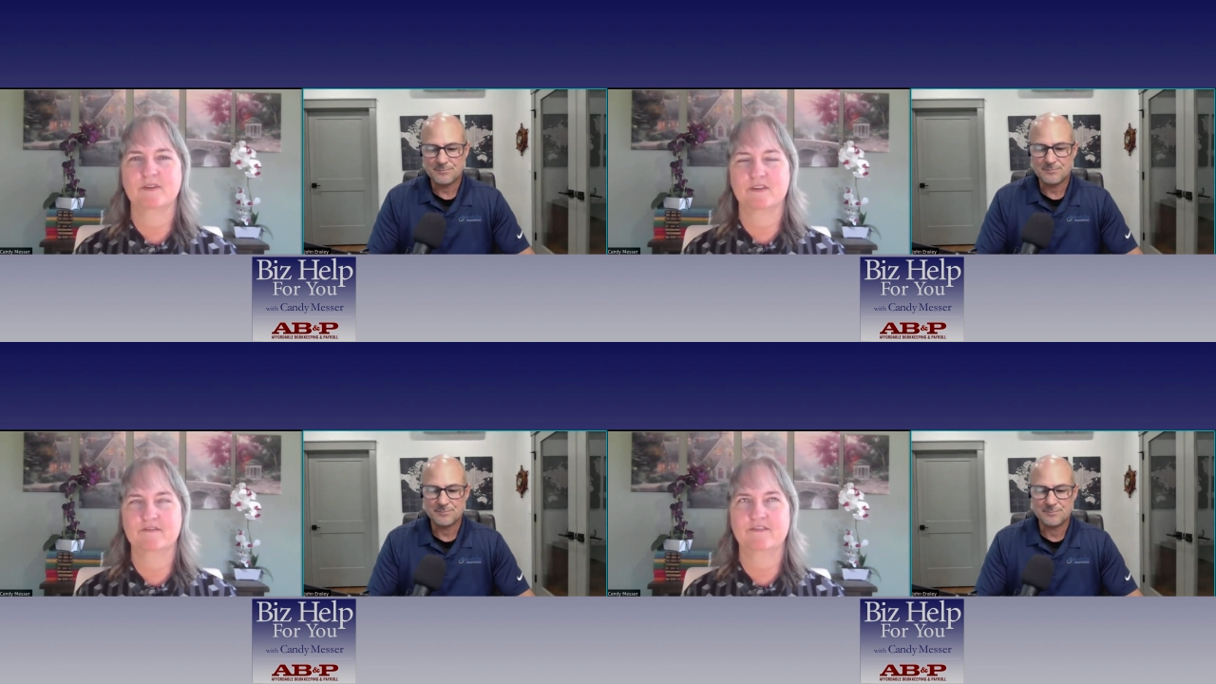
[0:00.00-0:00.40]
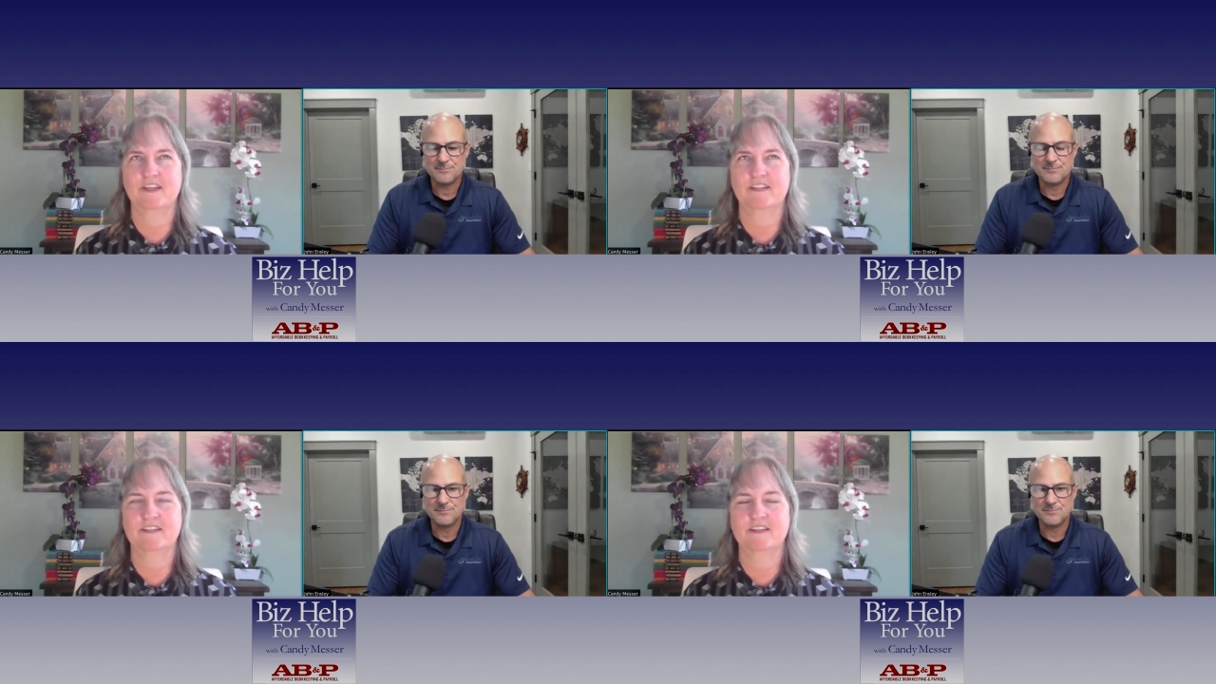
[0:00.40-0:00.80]

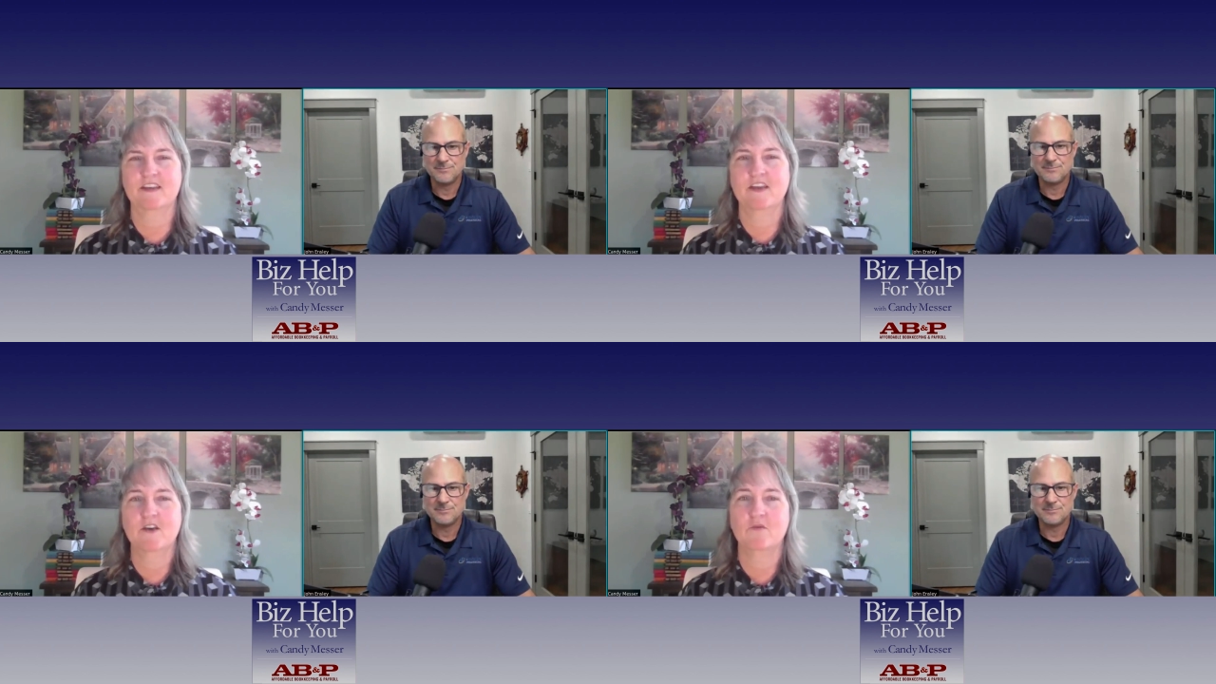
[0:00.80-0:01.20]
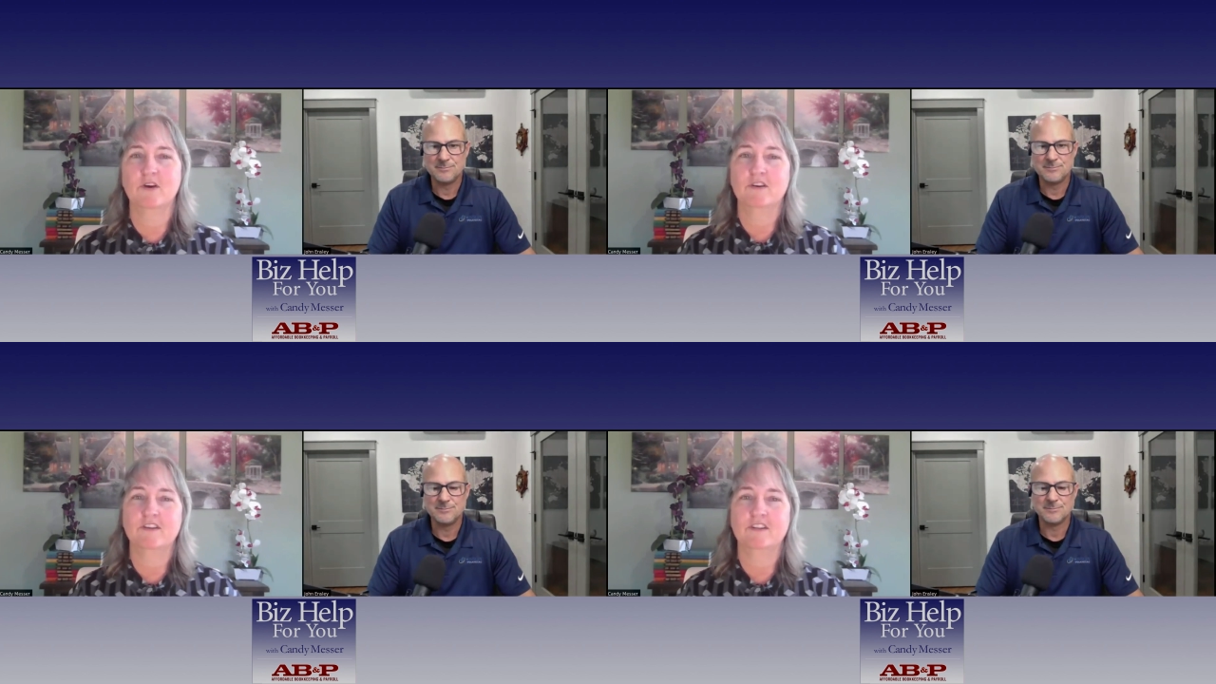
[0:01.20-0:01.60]
Speaker 1: Perfect.
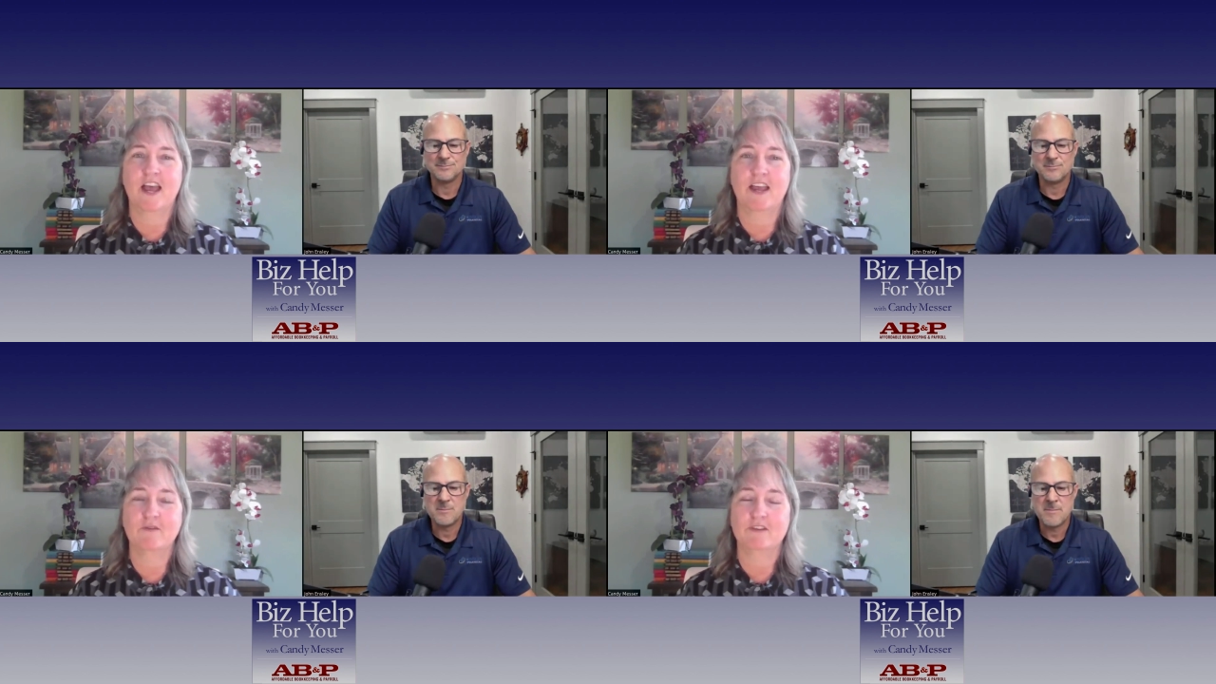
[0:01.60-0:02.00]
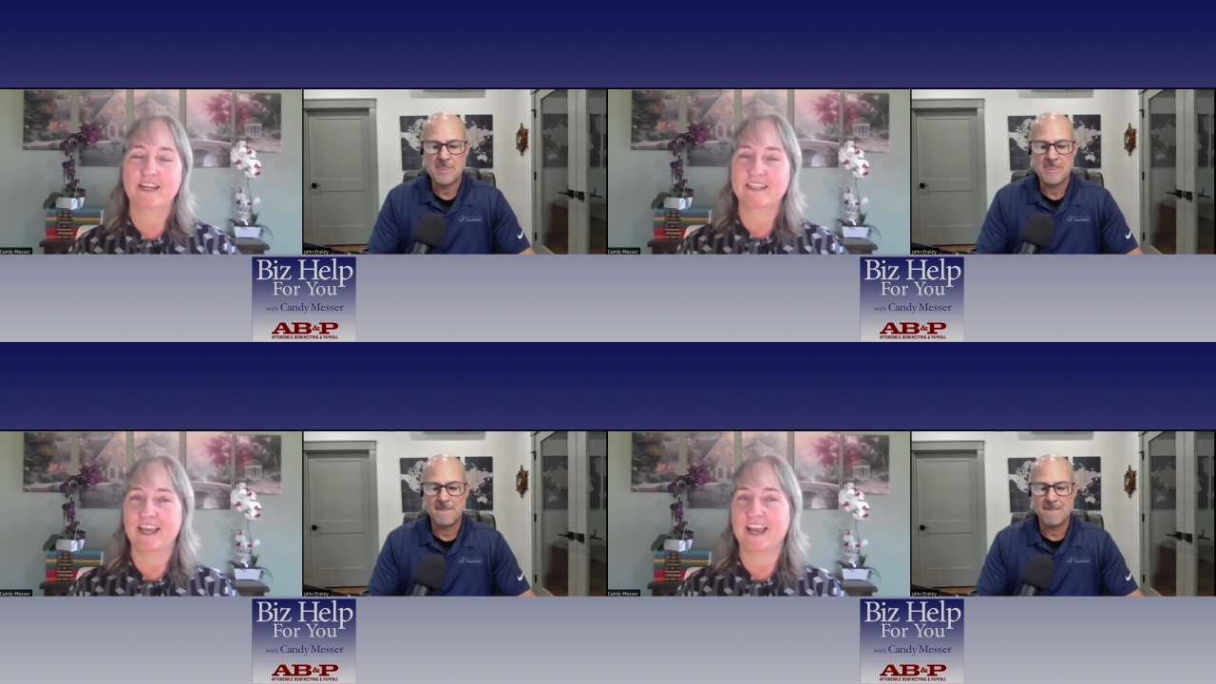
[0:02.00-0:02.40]
Well, I would
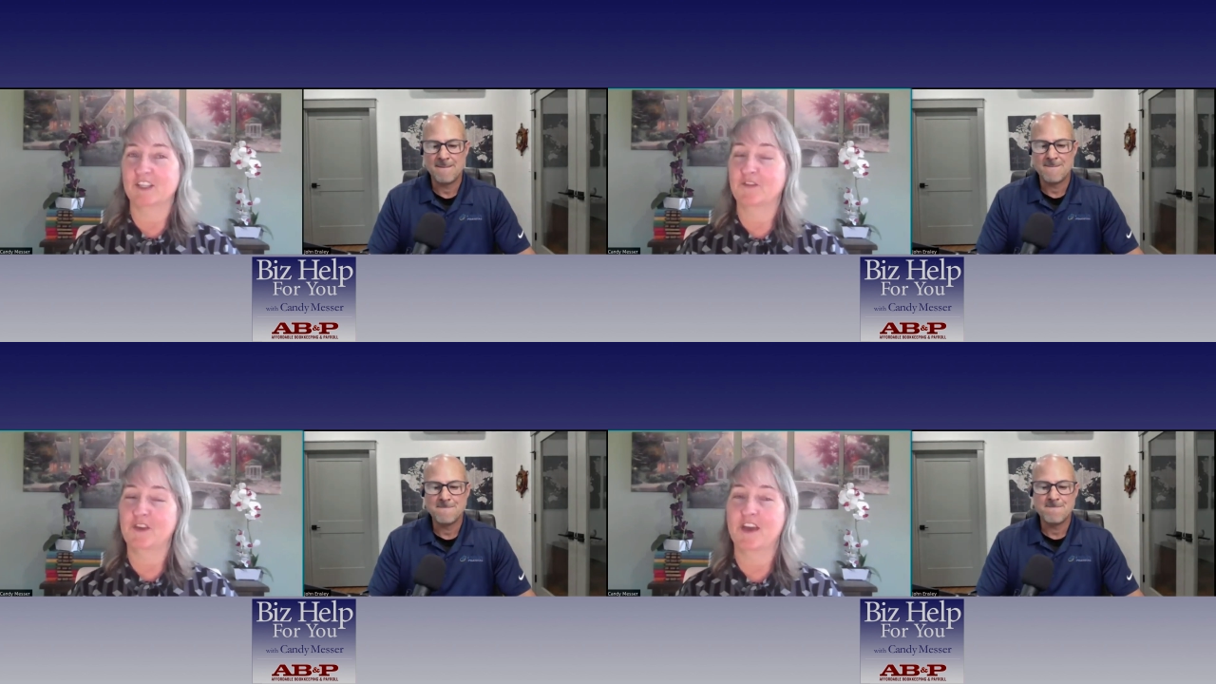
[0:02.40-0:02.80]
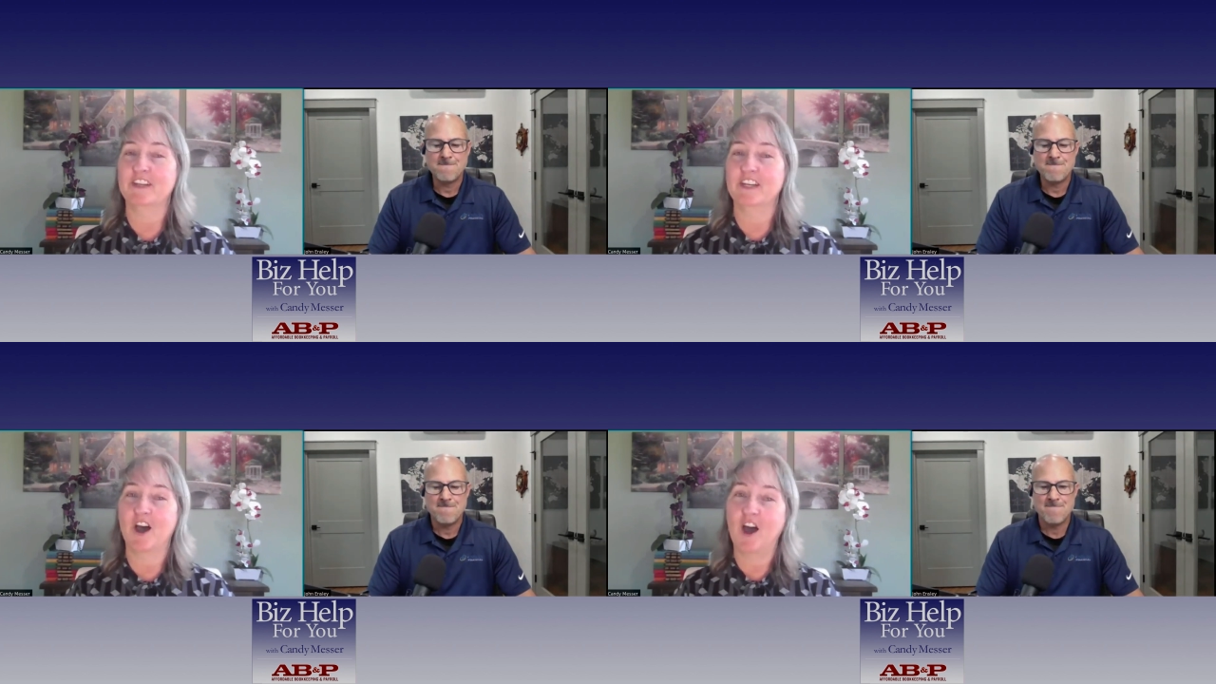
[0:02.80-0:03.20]
like to ask if you have
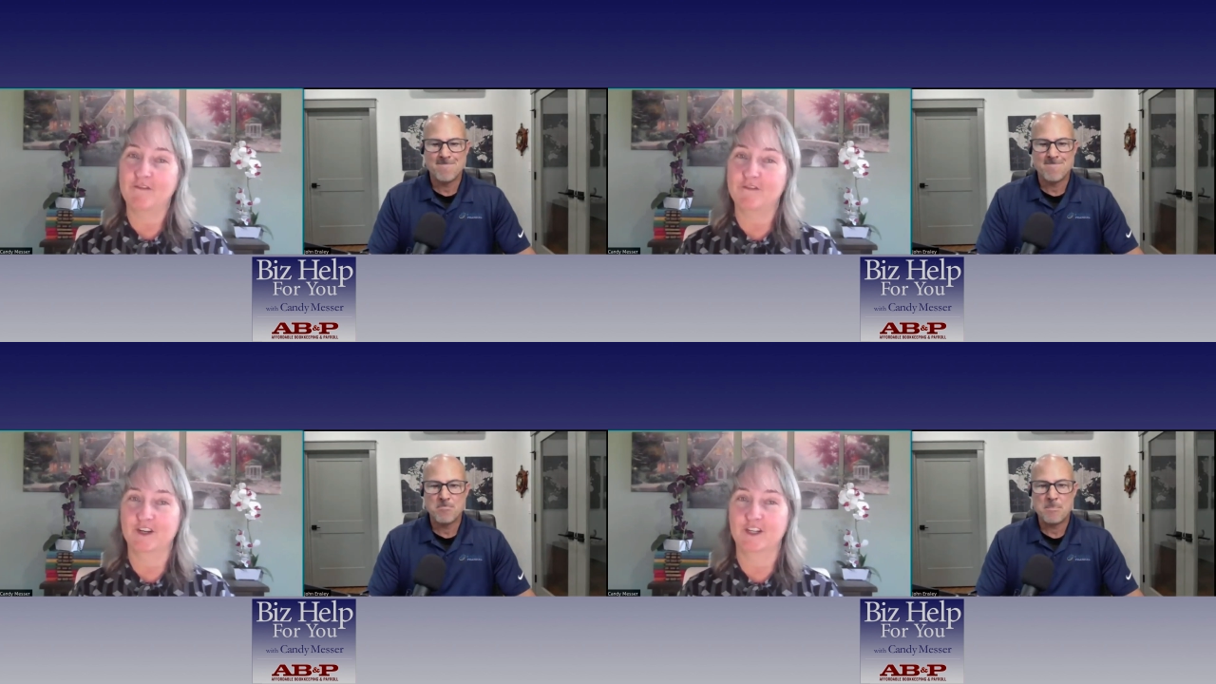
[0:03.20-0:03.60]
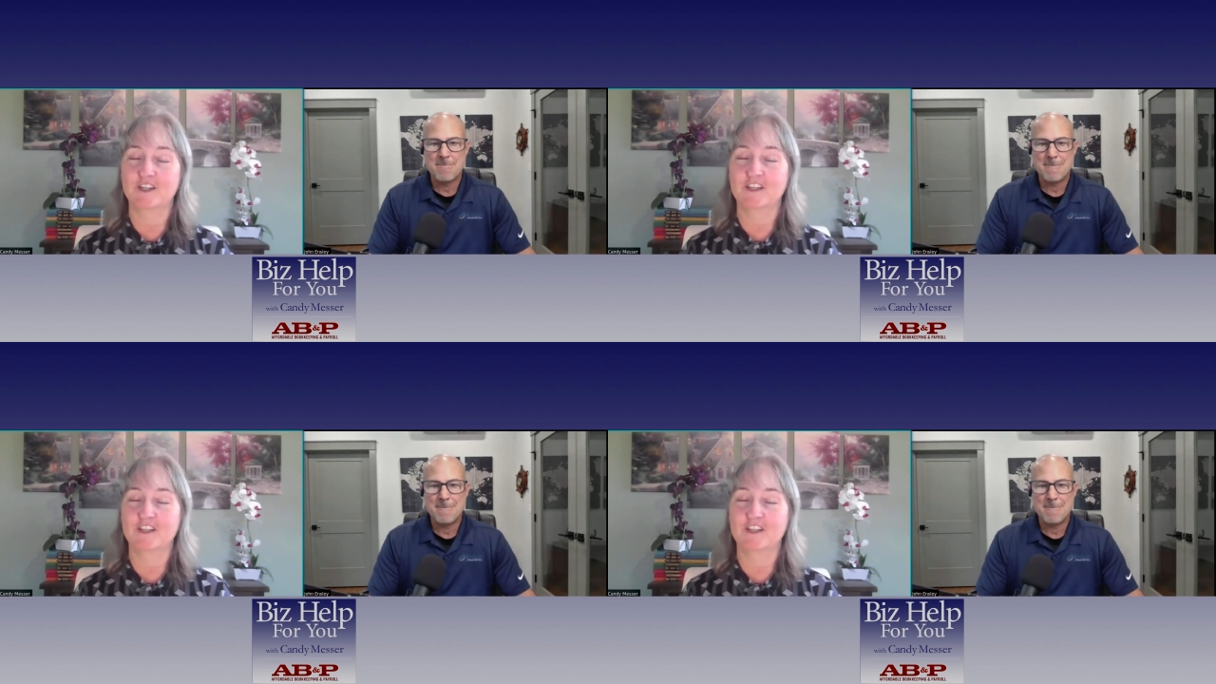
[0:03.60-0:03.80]
any offer